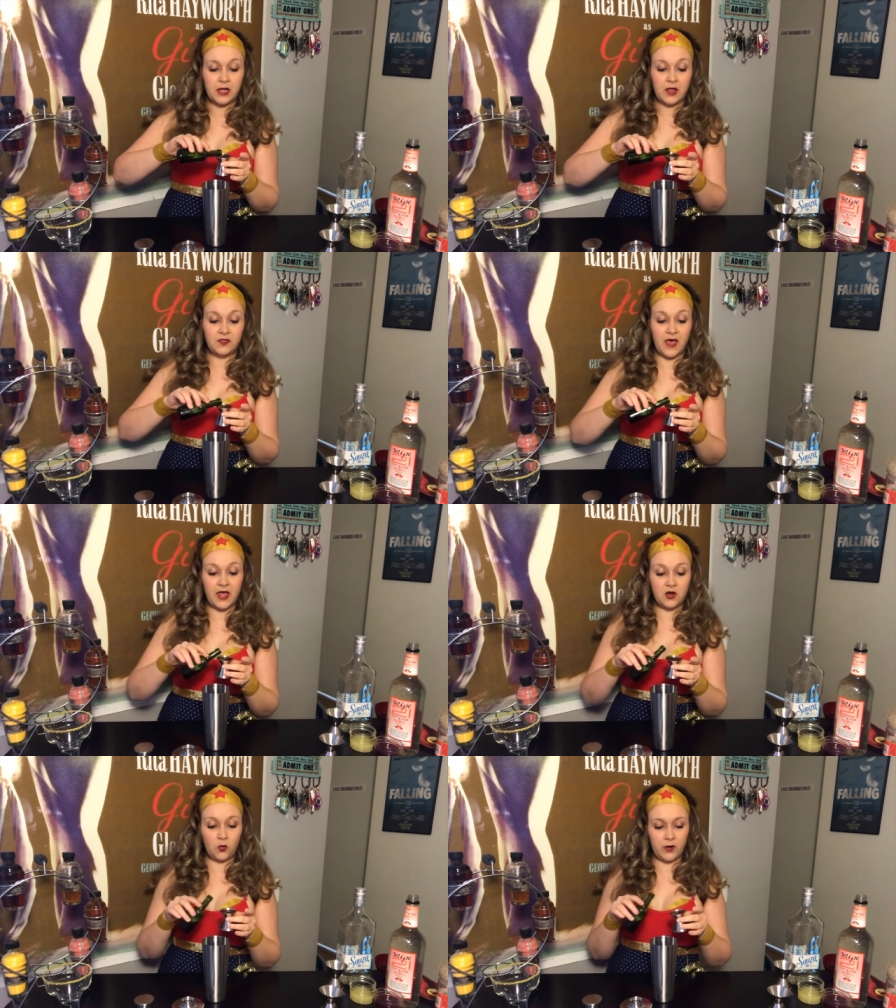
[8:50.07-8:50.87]

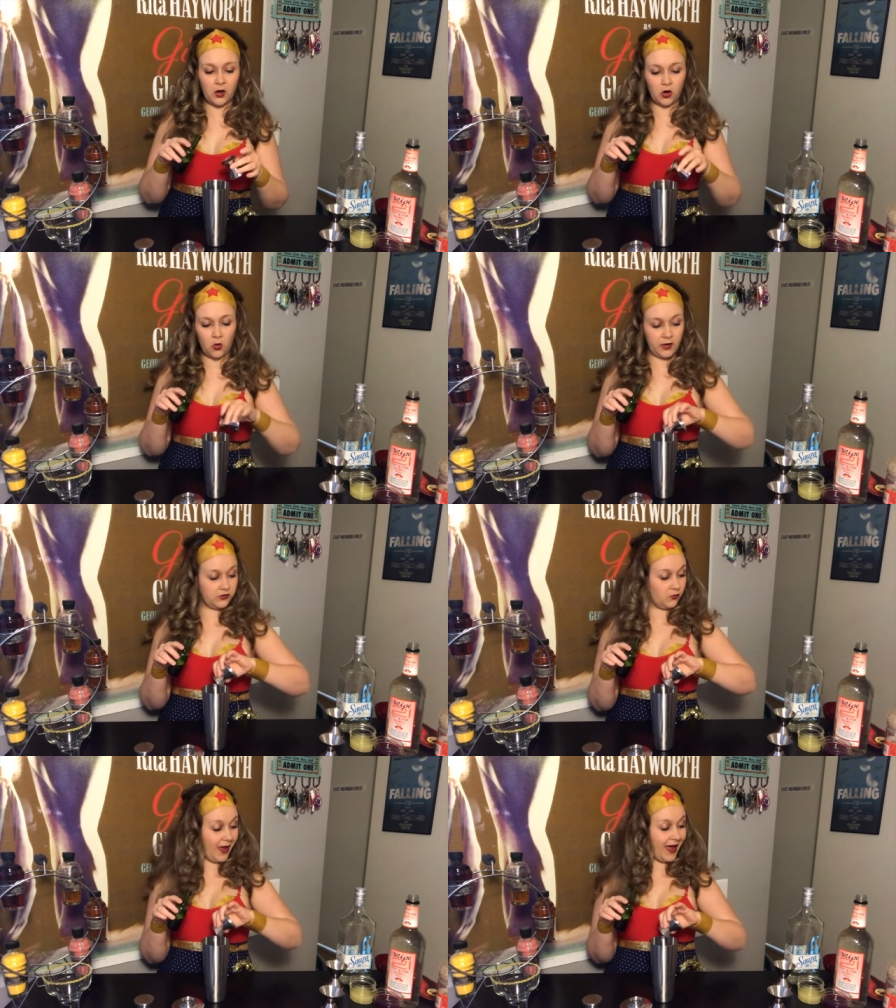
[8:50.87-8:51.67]
Then we are going
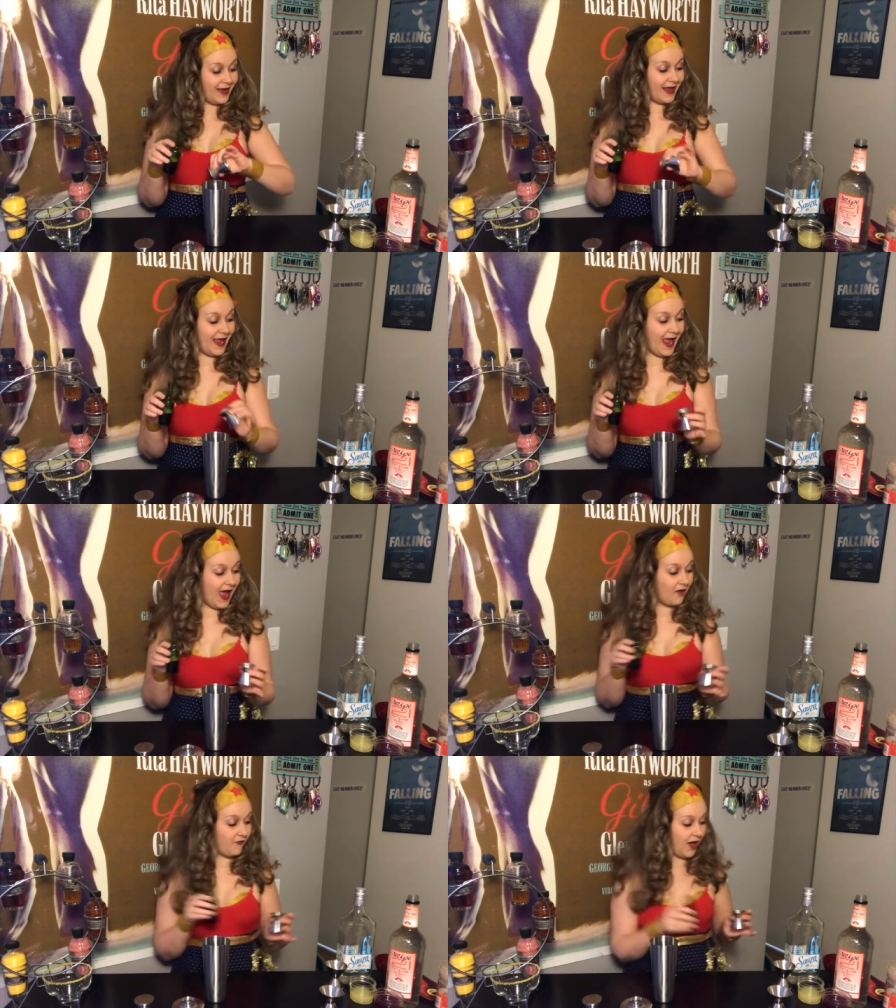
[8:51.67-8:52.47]
to add a
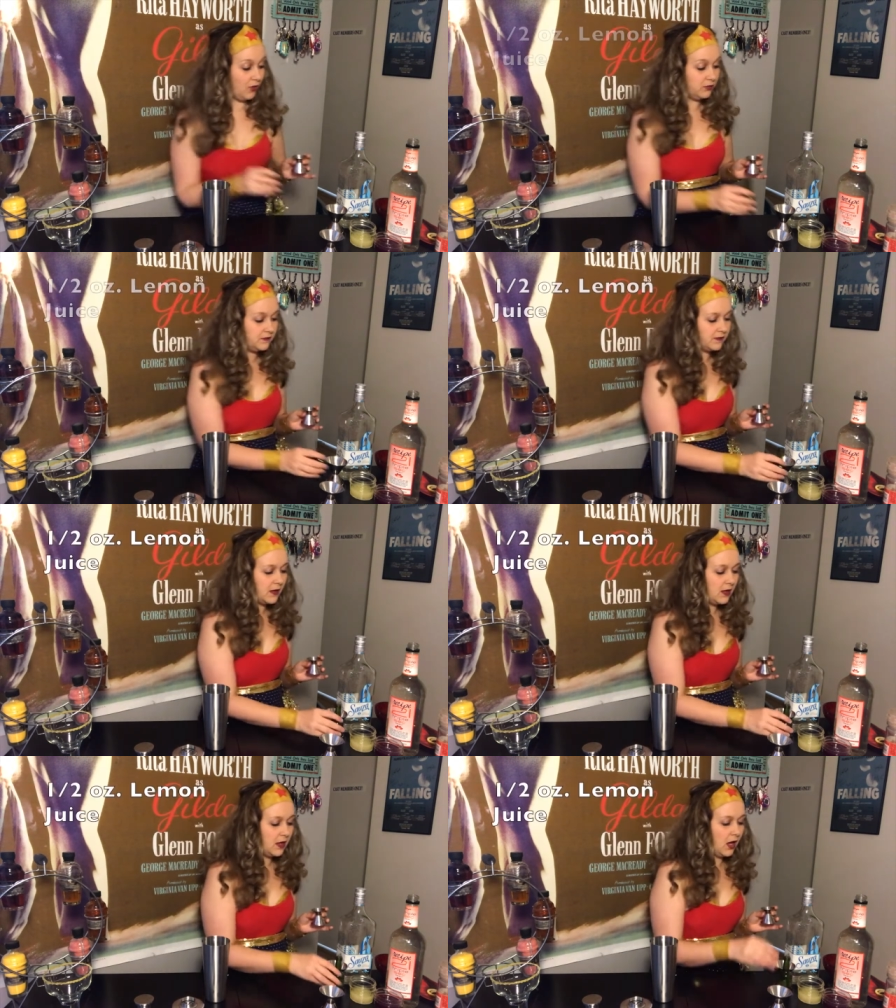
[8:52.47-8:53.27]
half ounce
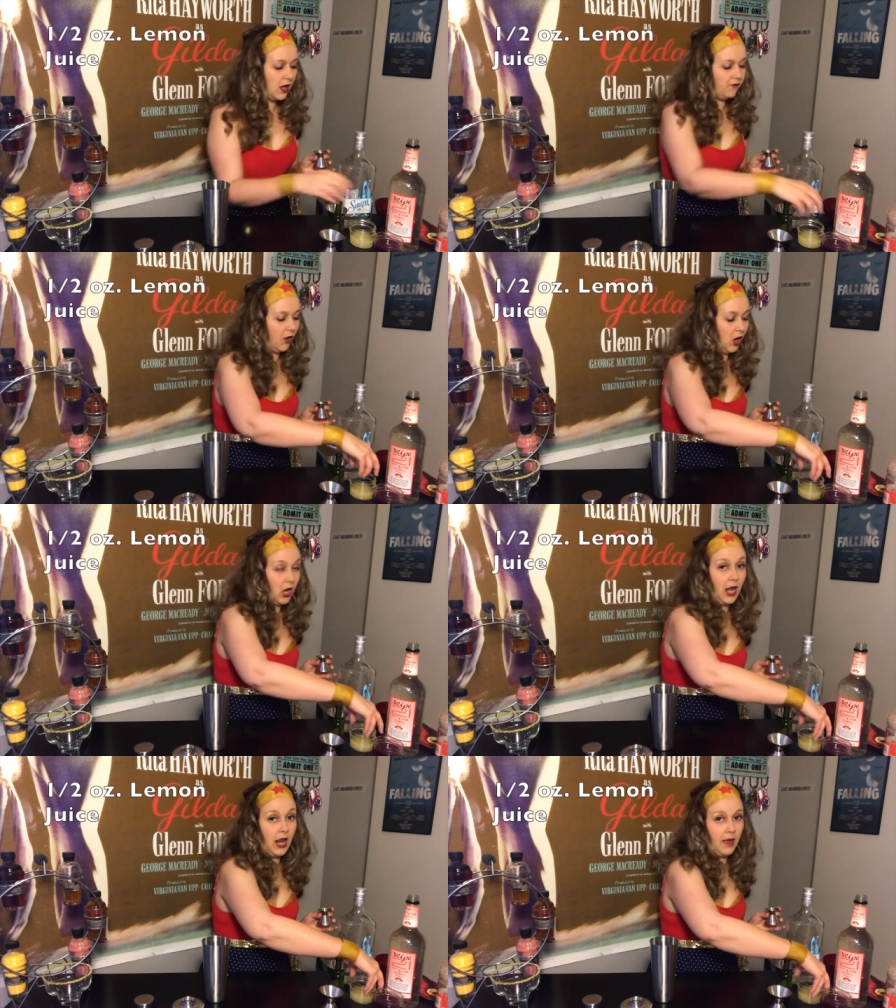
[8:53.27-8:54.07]
of our
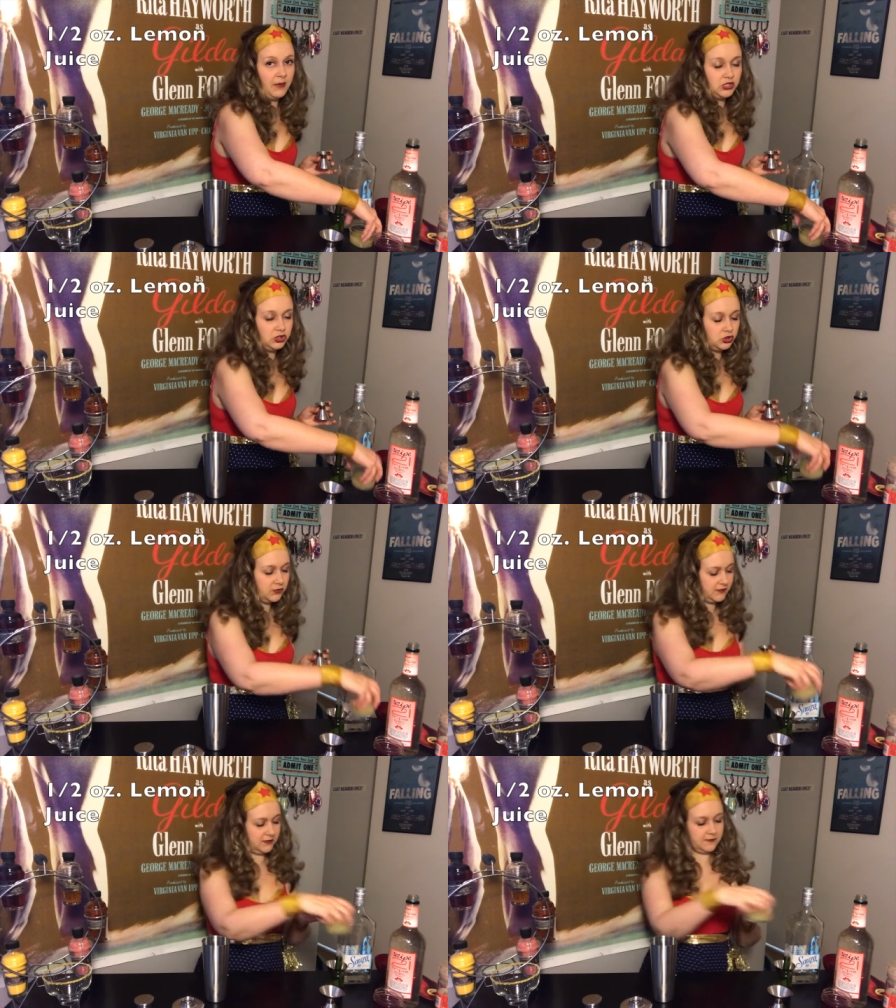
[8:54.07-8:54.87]
lemon
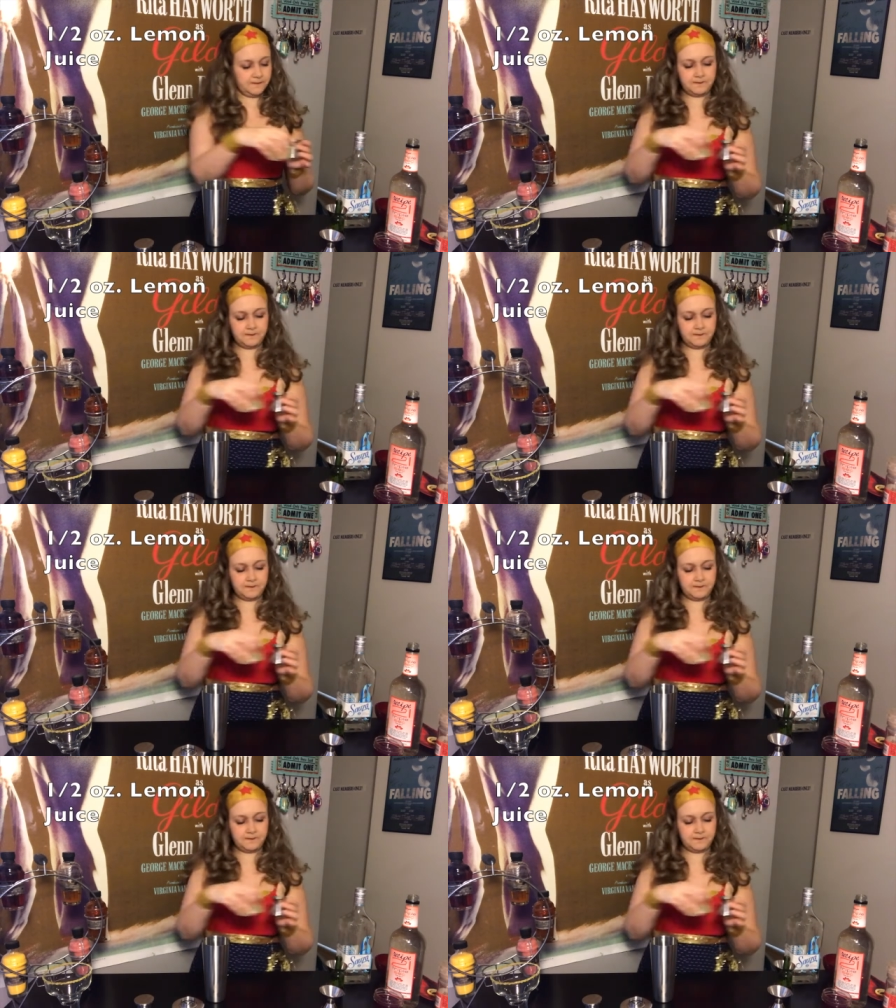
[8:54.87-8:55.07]
juice.